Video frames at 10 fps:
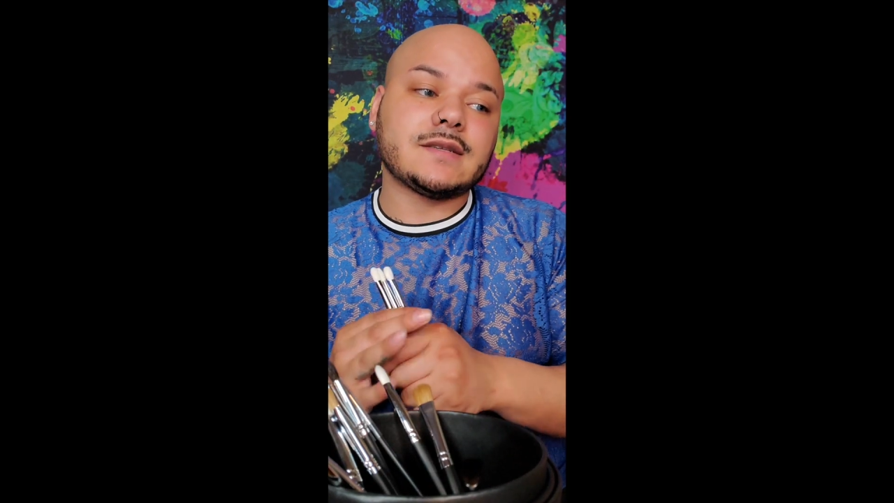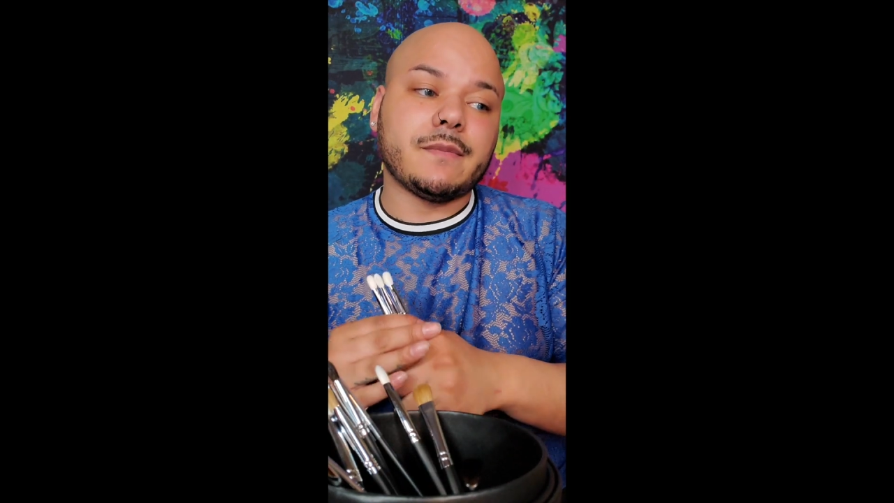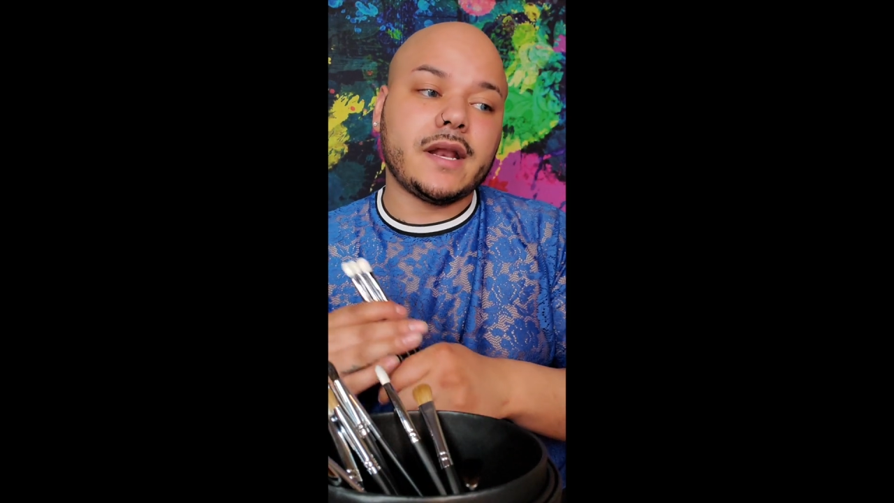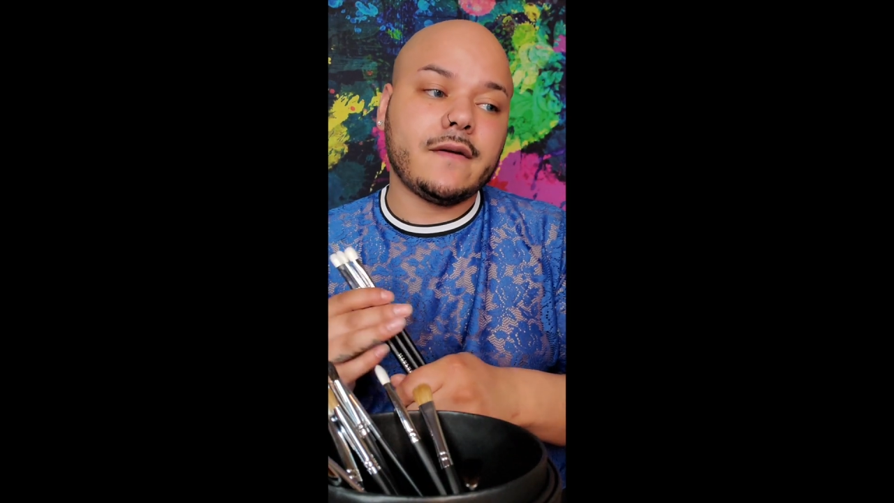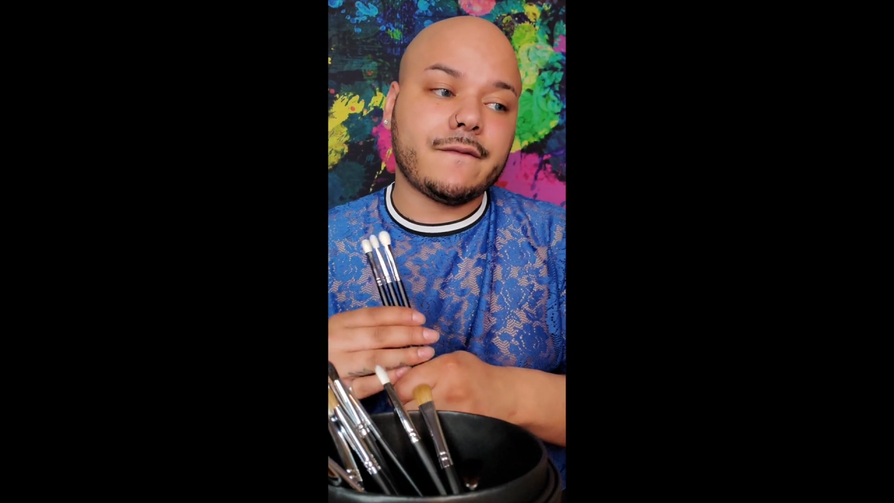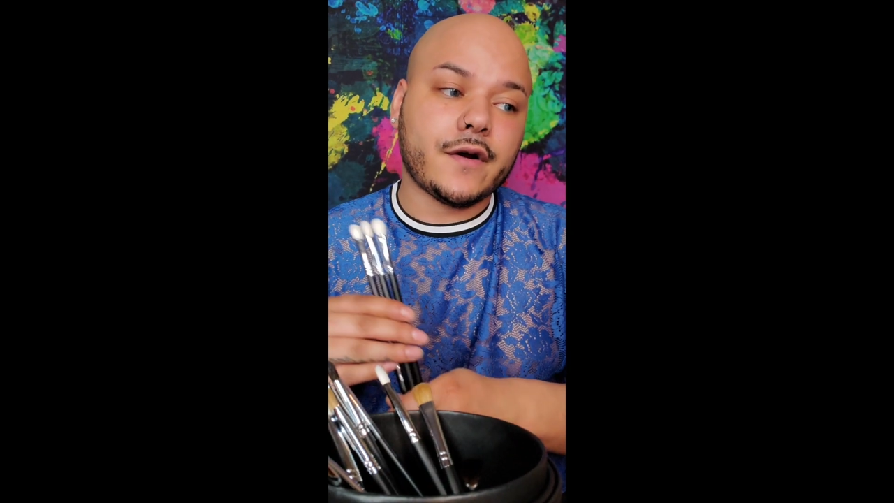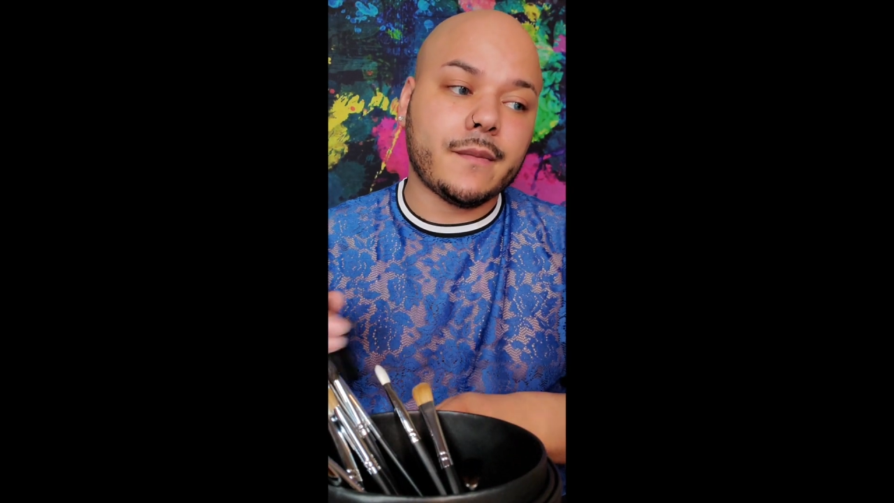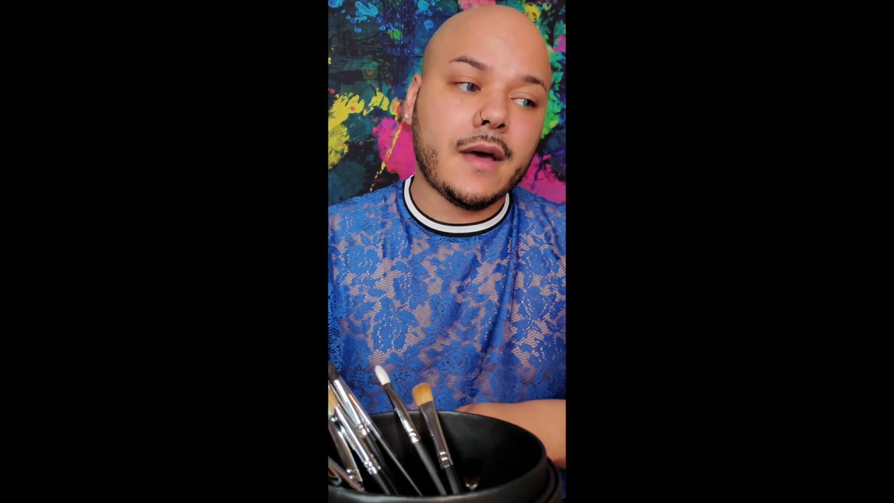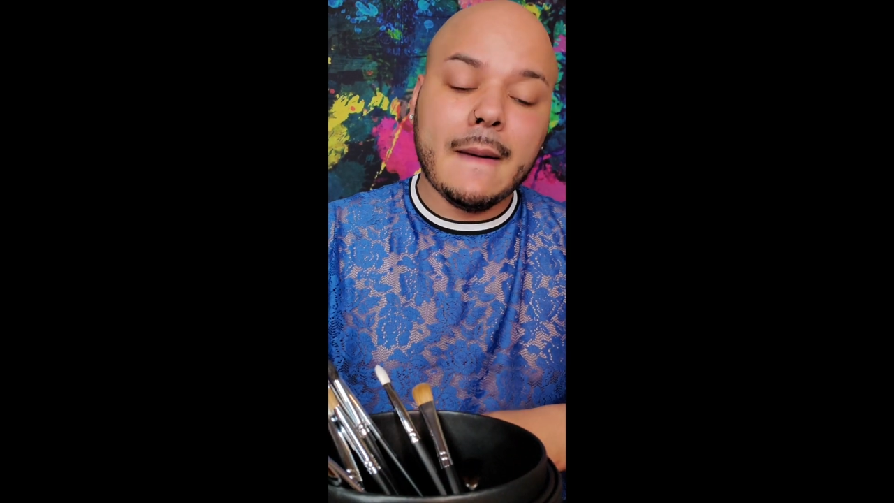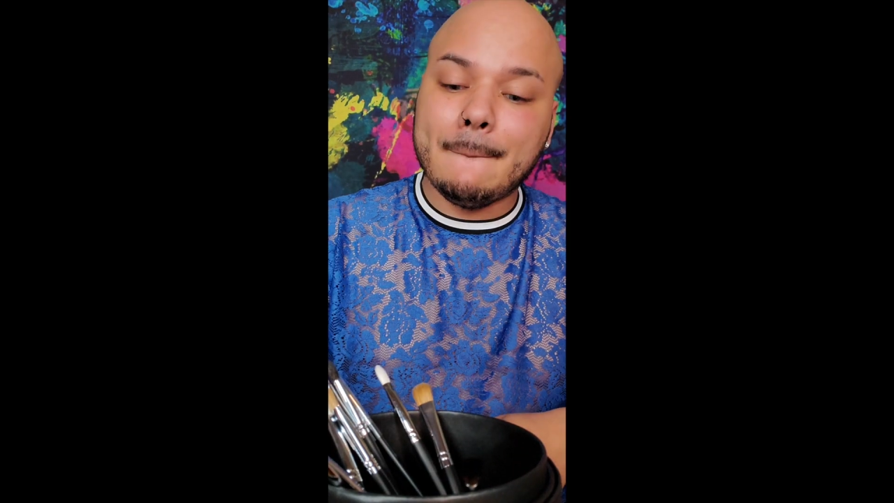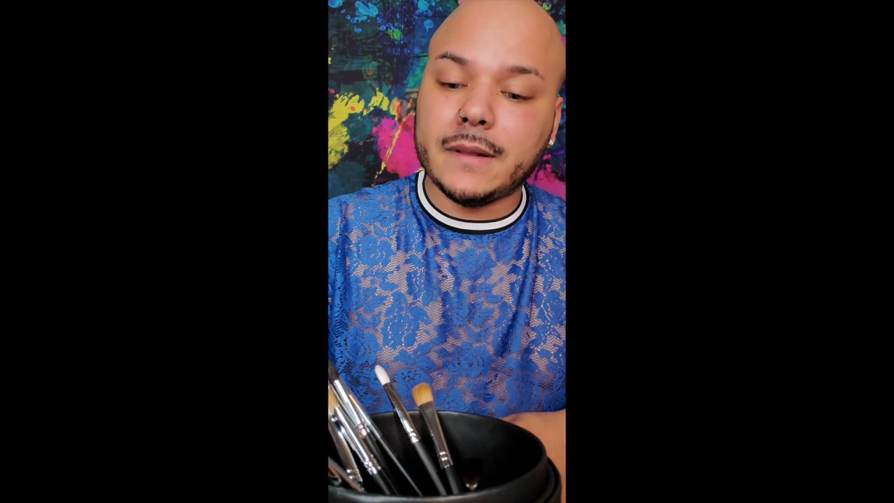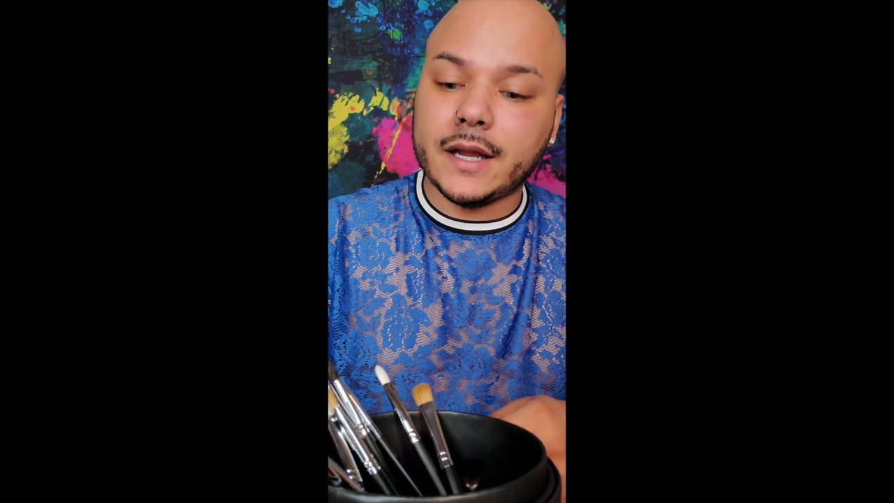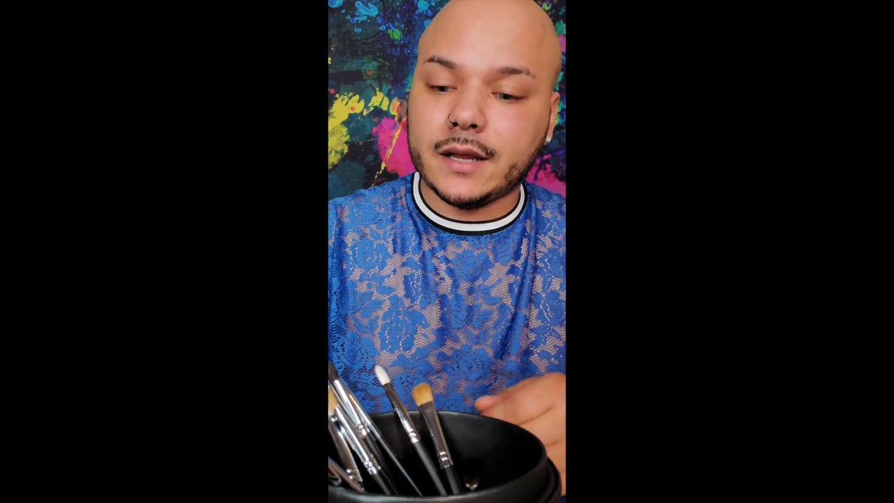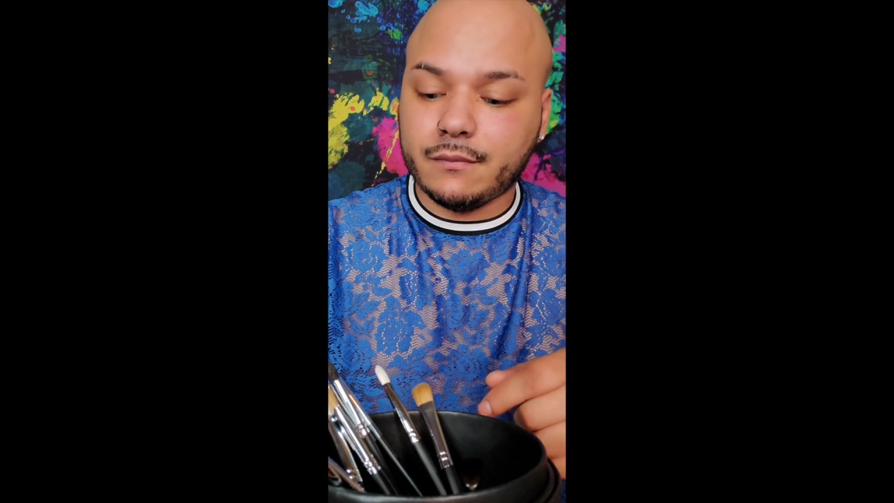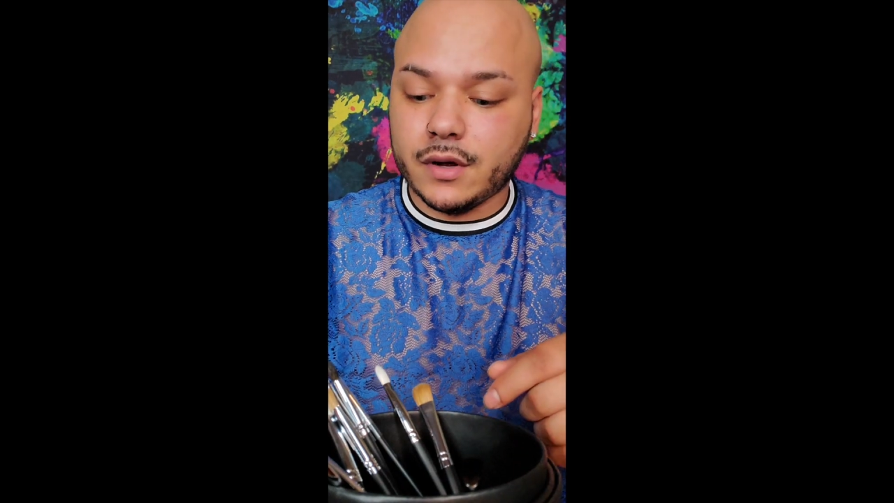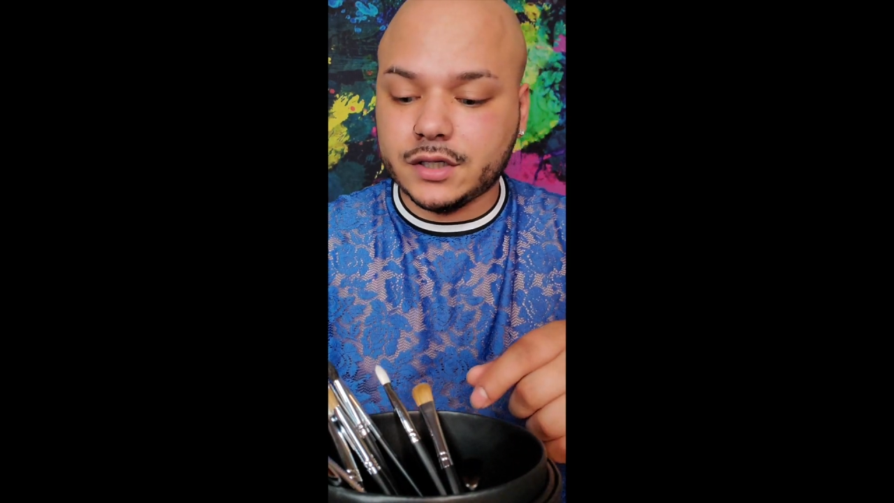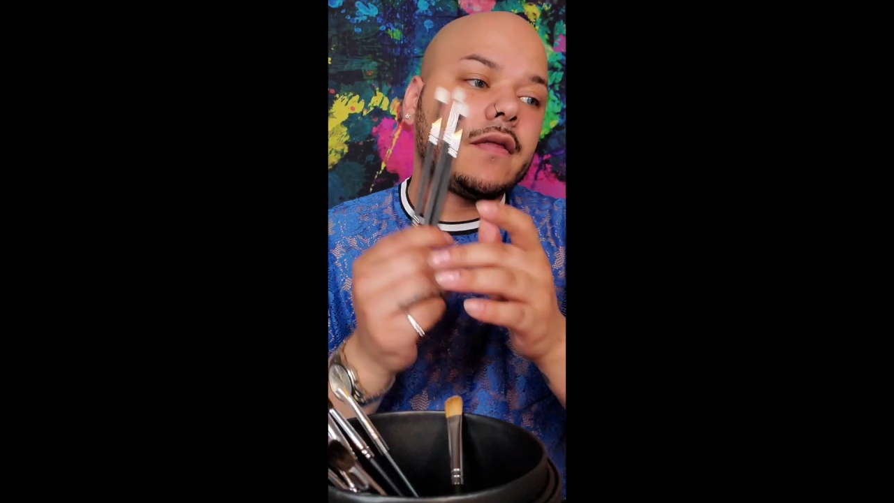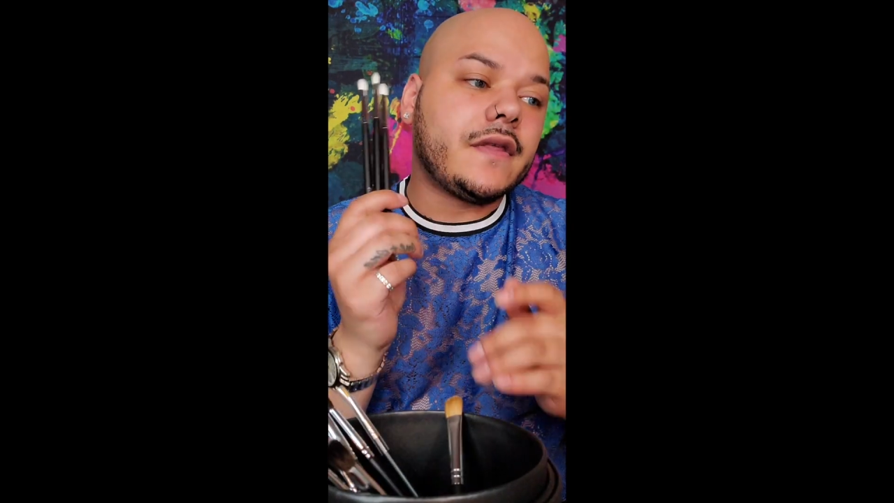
Mini Firm Blending Brush.